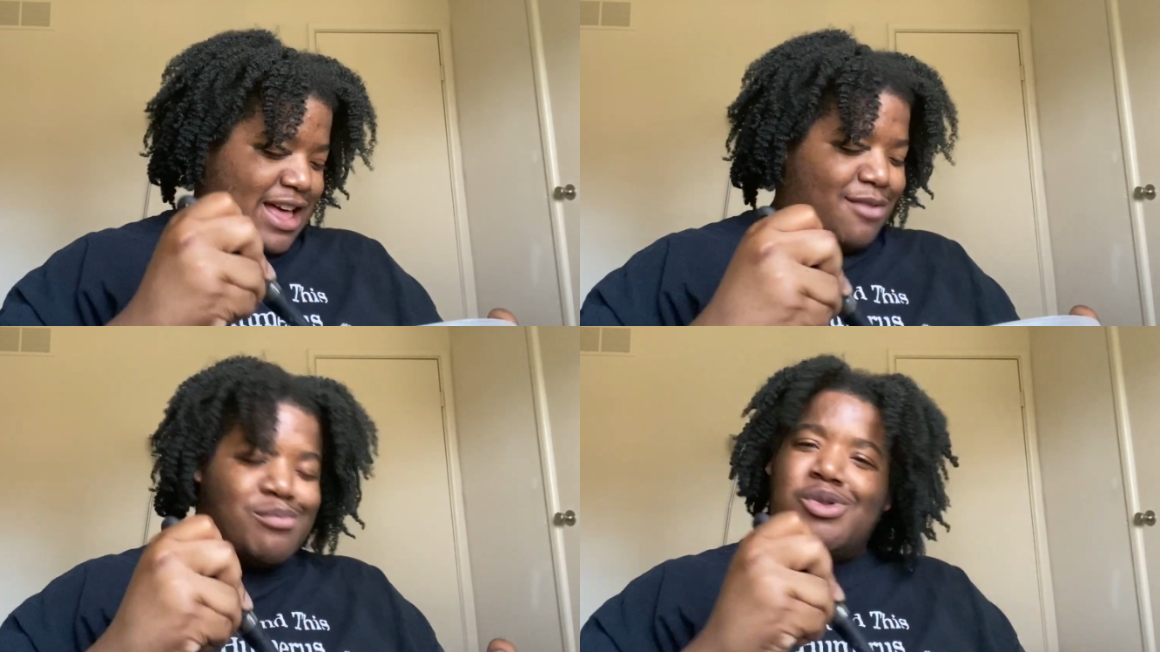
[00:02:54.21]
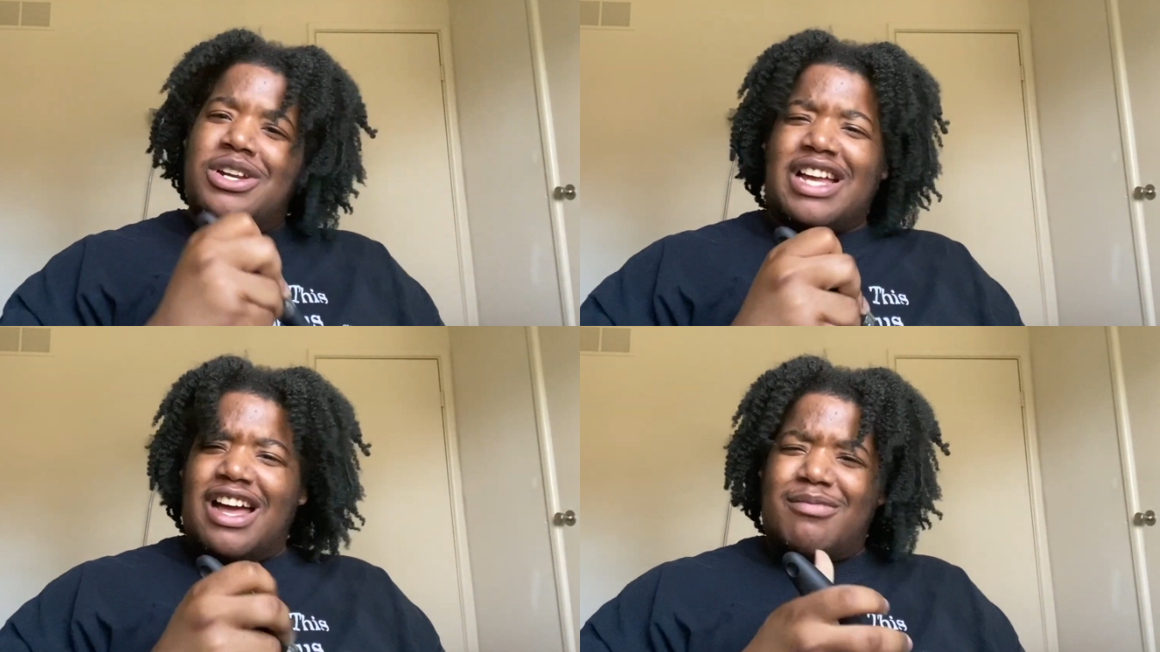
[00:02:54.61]
More to
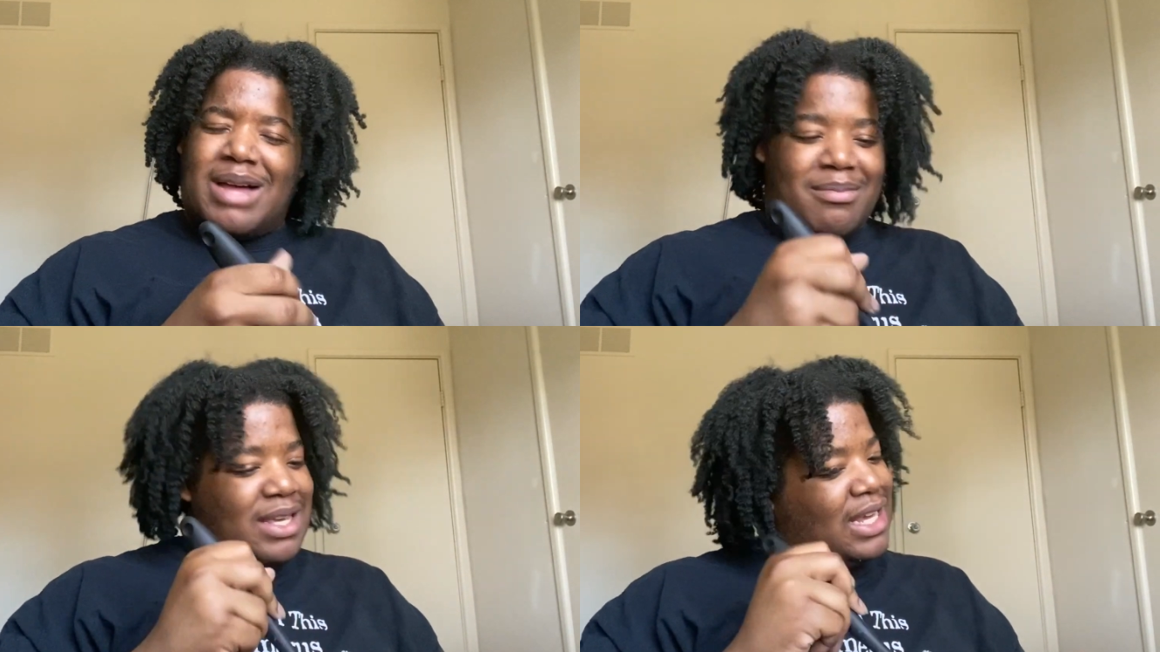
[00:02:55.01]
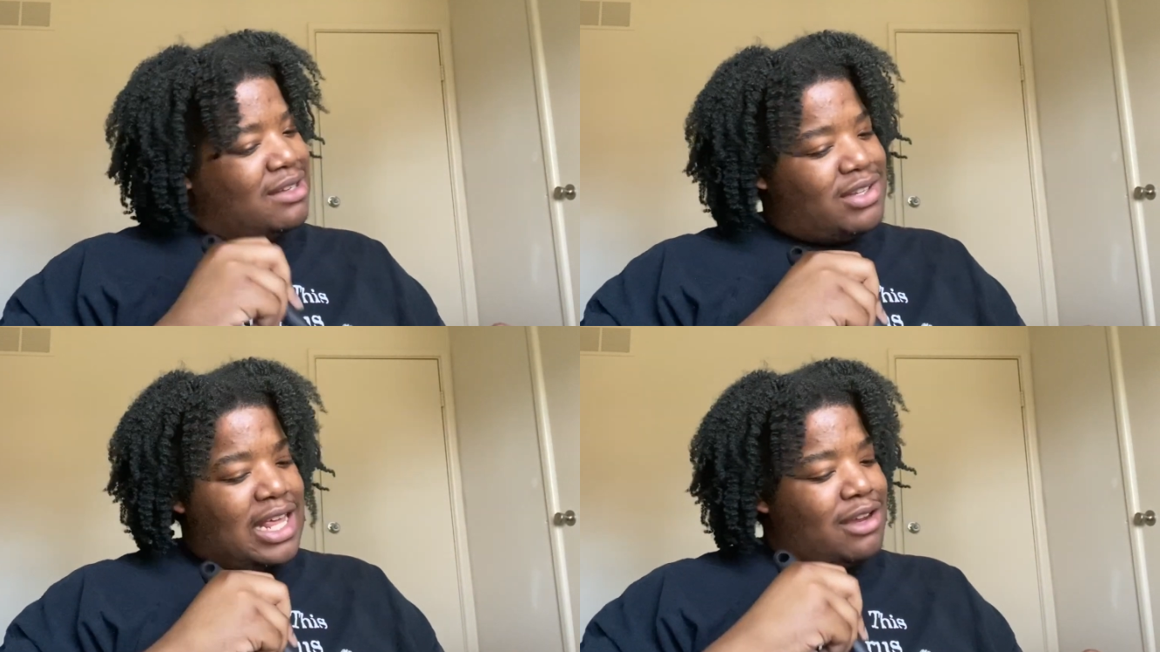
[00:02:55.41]
come. I've been
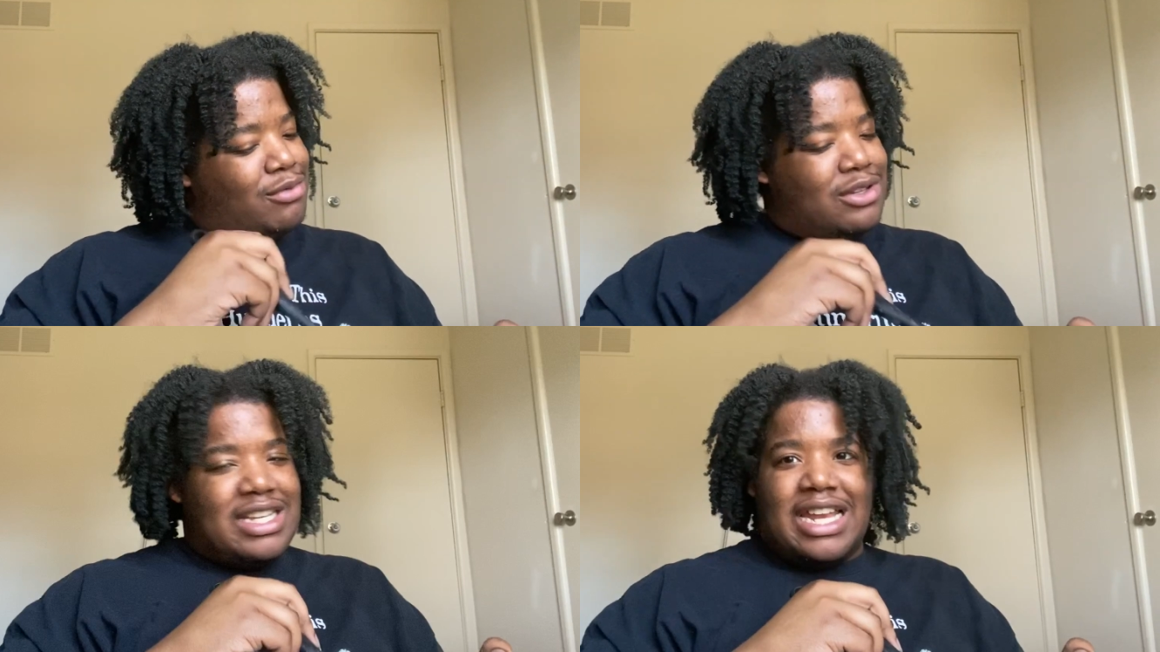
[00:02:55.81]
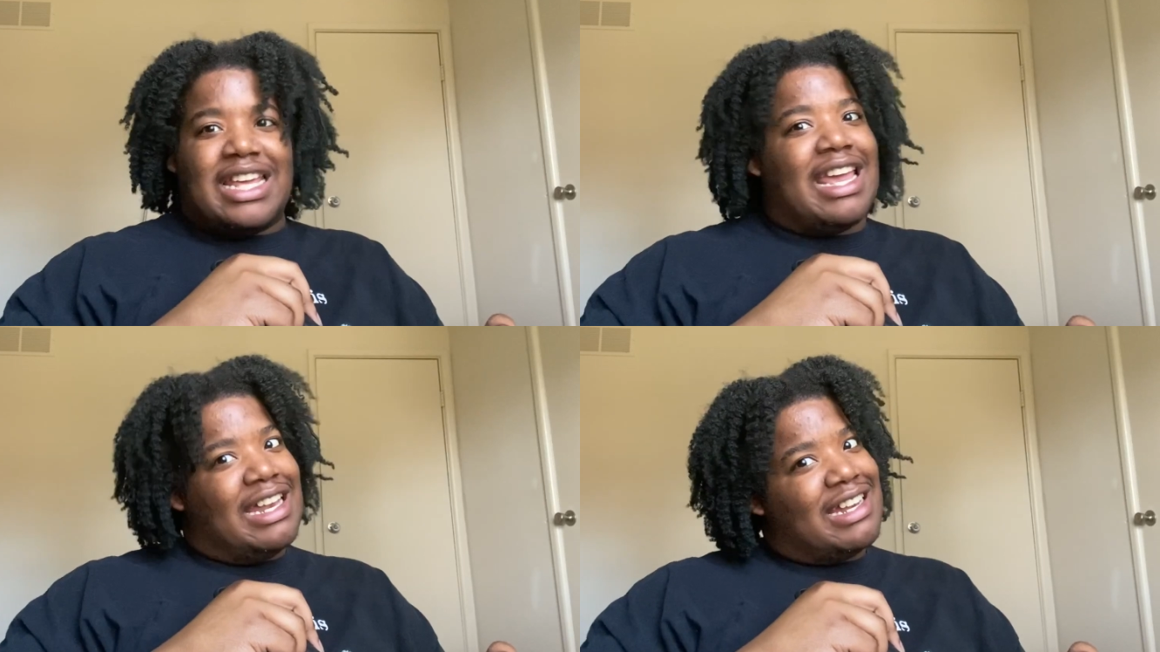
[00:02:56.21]
getting like real
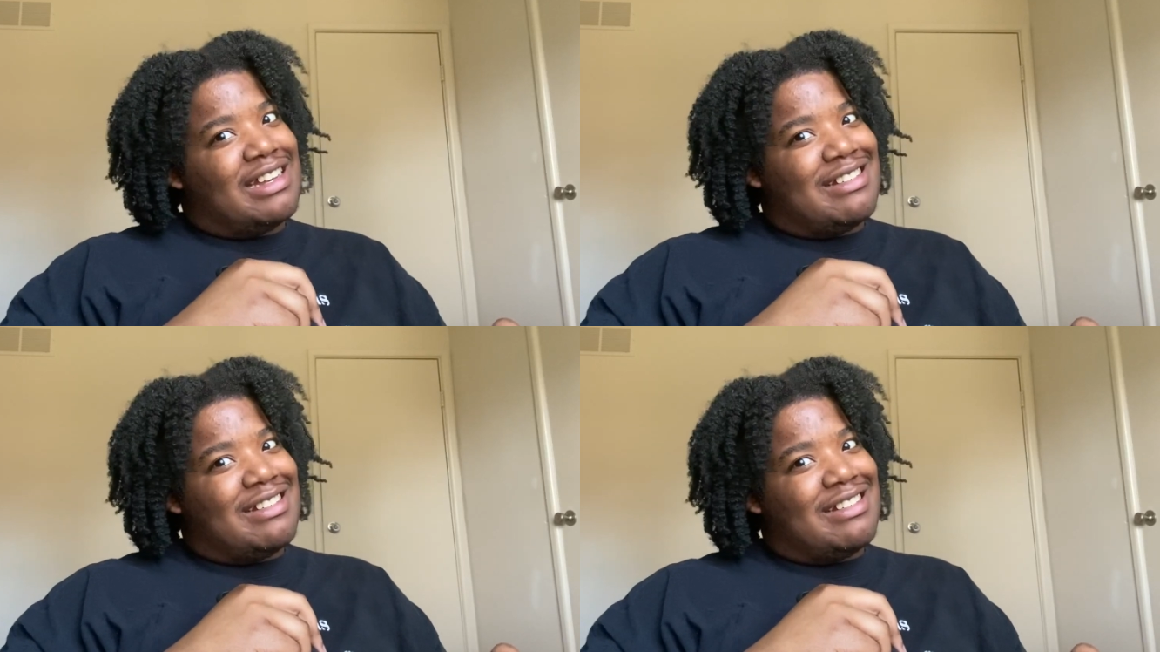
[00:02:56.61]
dedicated.